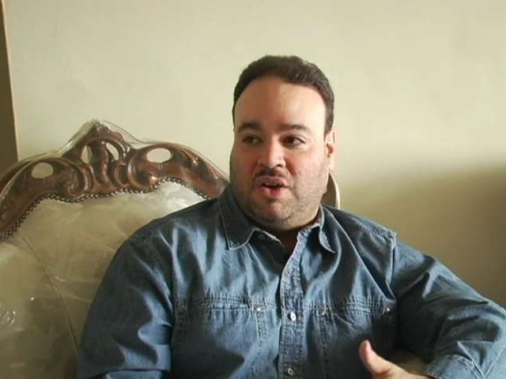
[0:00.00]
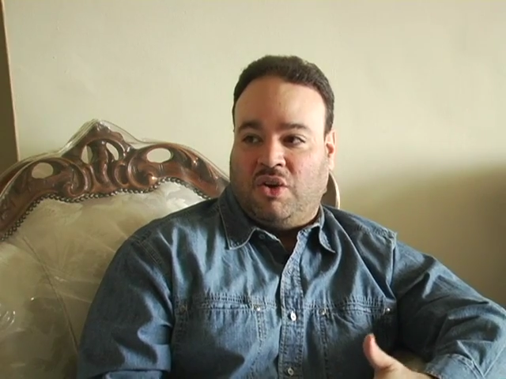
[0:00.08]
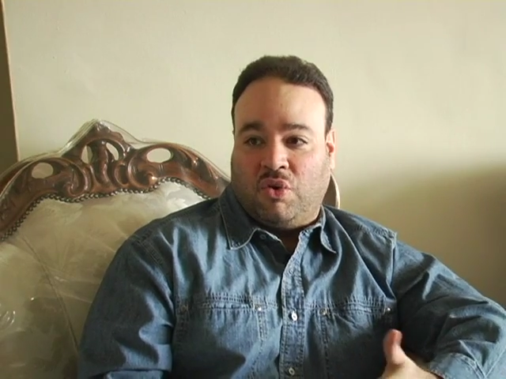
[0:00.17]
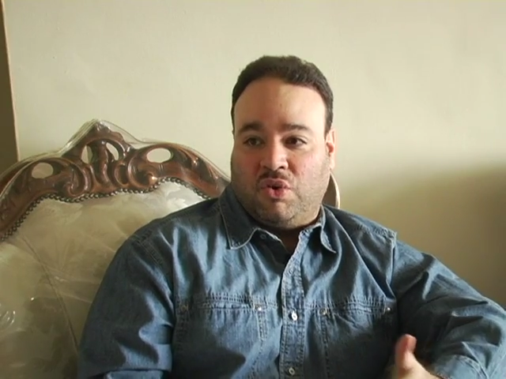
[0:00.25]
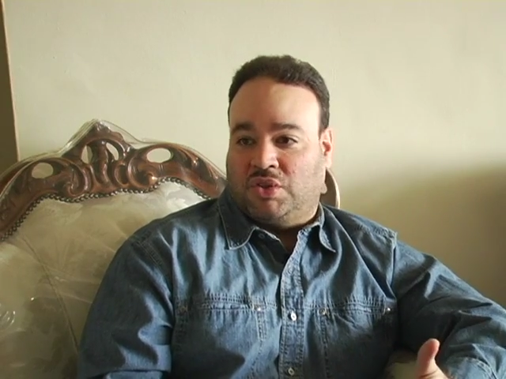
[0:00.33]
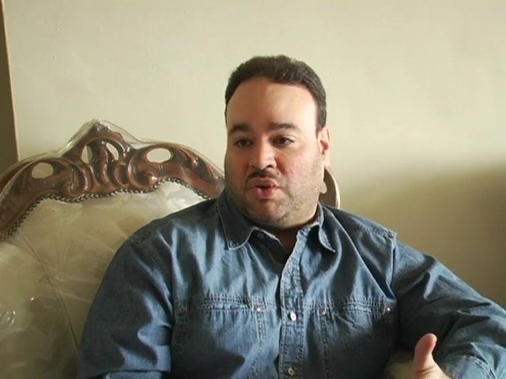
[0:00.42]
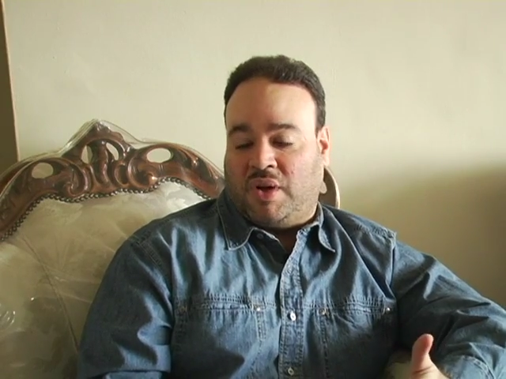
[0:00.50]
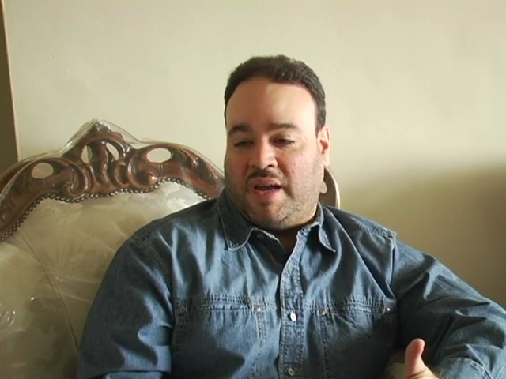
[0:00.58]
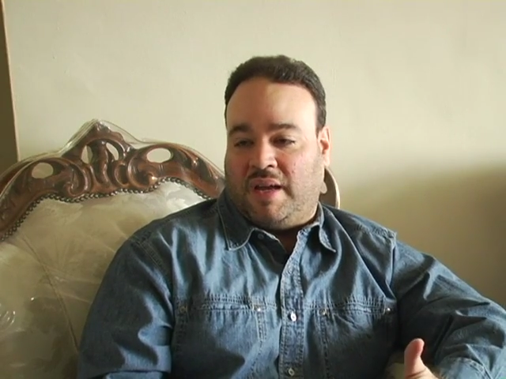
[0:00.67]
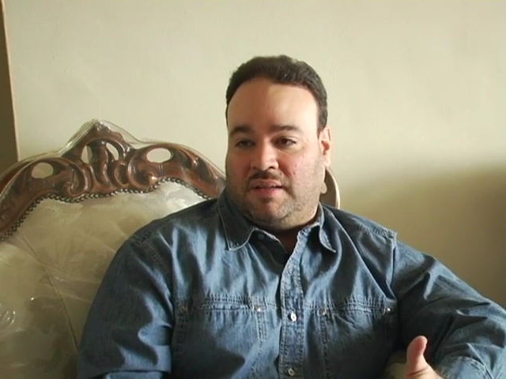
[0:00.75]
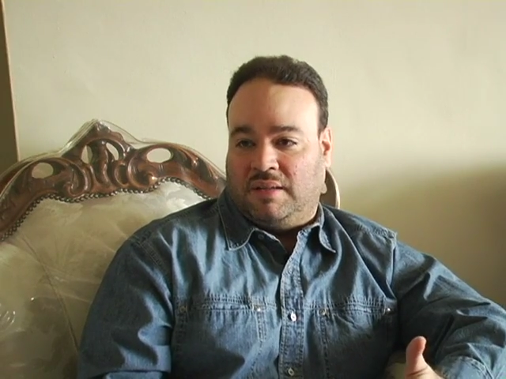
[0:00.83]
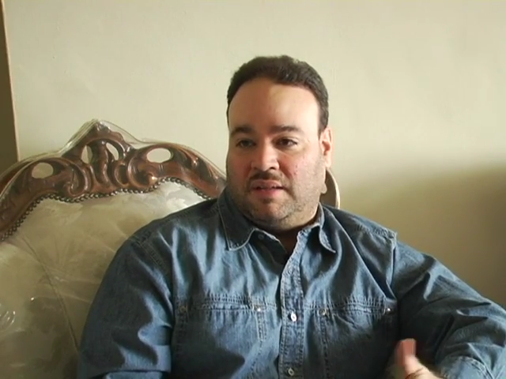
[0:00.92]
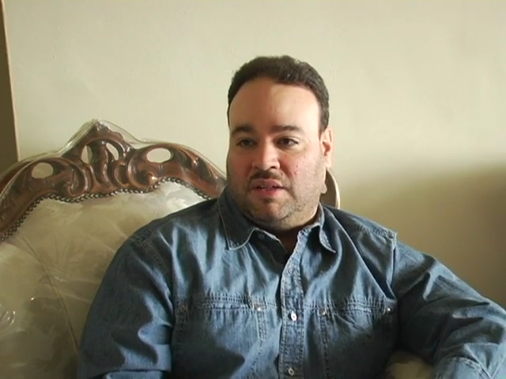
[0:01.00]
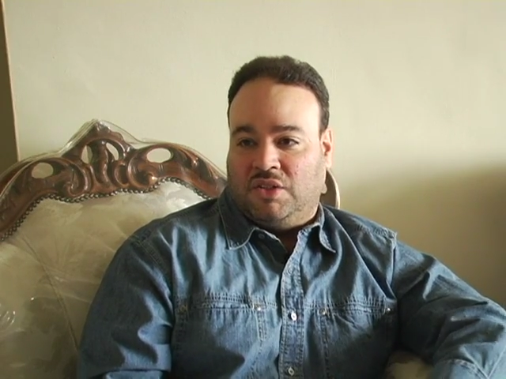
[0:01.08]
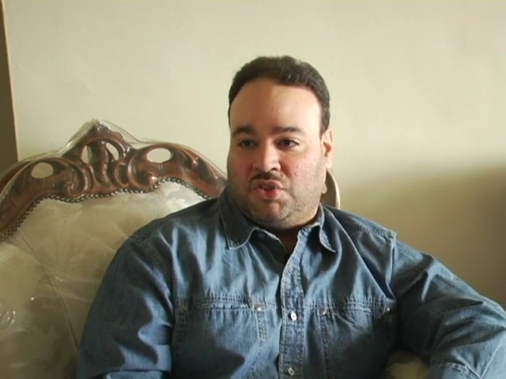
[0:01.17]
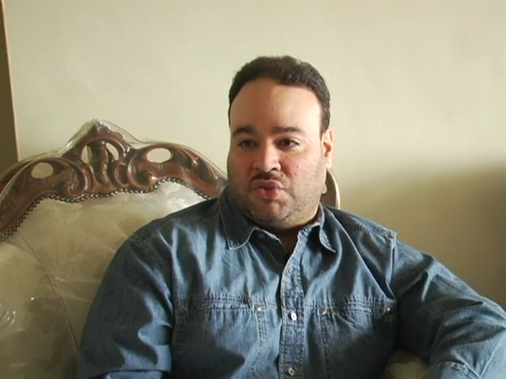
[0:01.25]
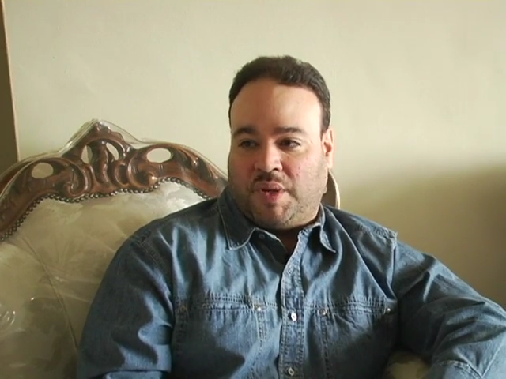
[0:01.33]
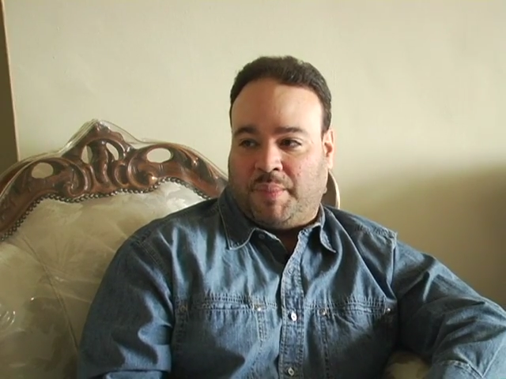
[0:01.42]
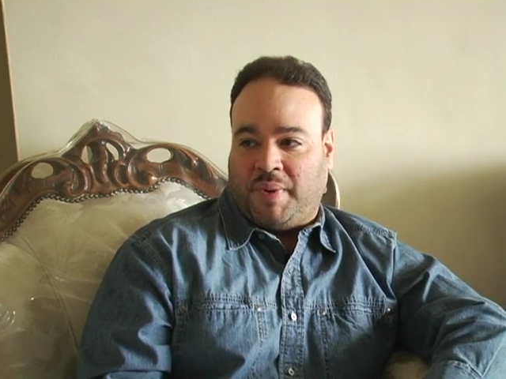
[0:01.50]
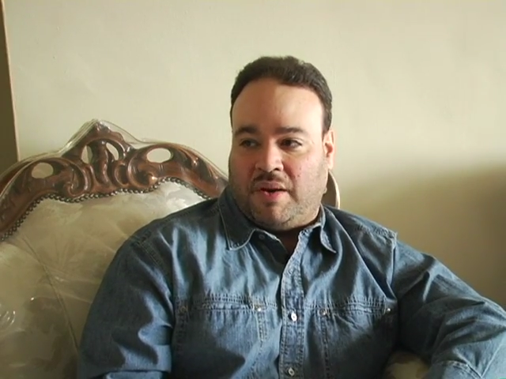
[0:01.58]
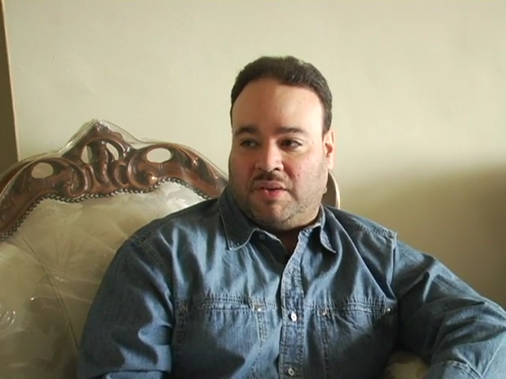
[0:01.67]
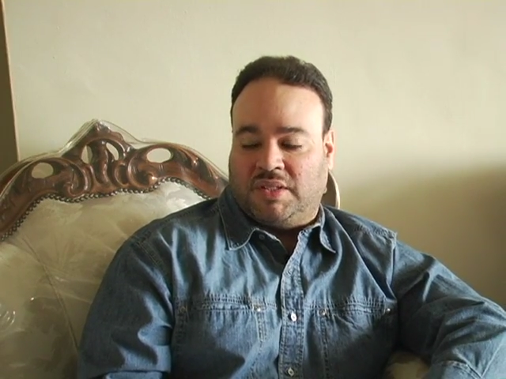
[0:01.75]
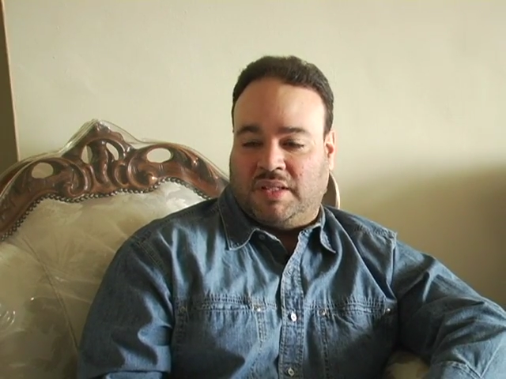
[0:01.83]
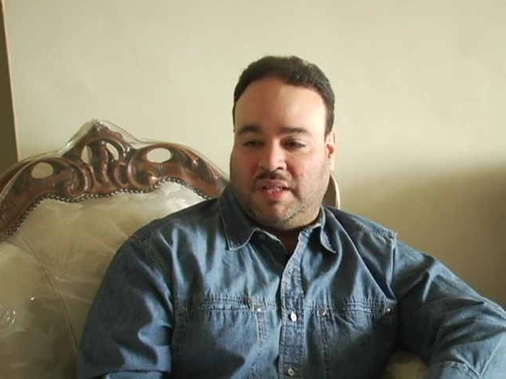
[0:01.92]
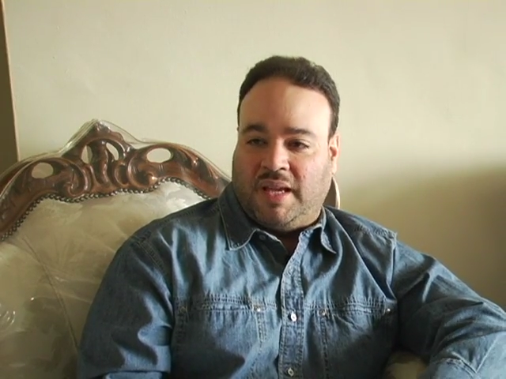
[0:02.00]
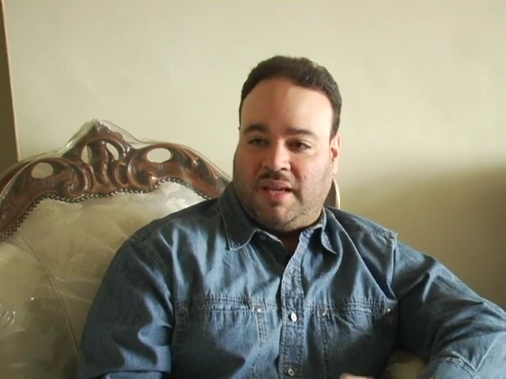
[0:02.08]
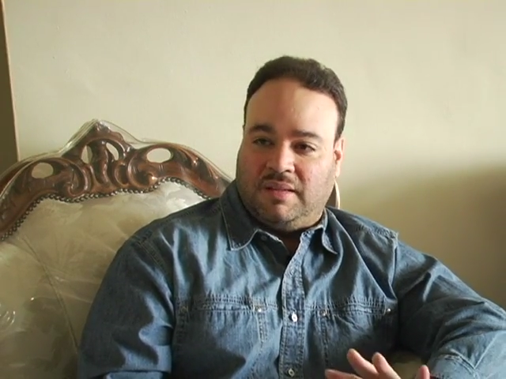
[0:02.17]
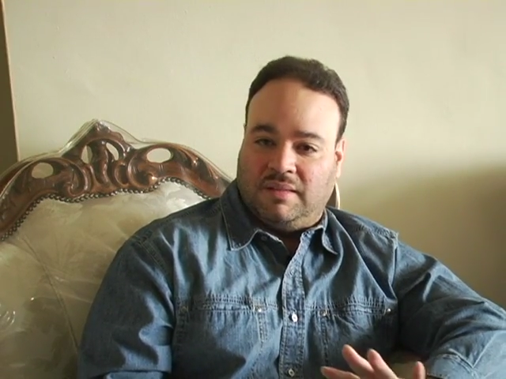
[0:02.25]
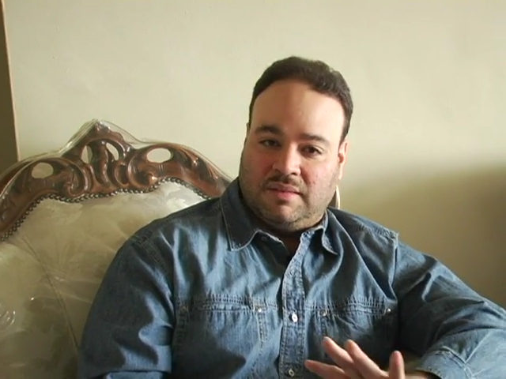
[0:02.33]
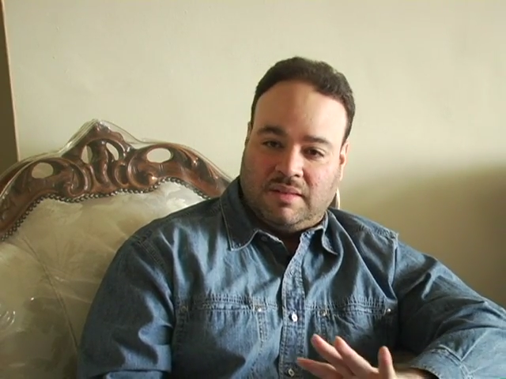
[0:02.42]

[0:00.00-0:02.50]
also had strict parents, and they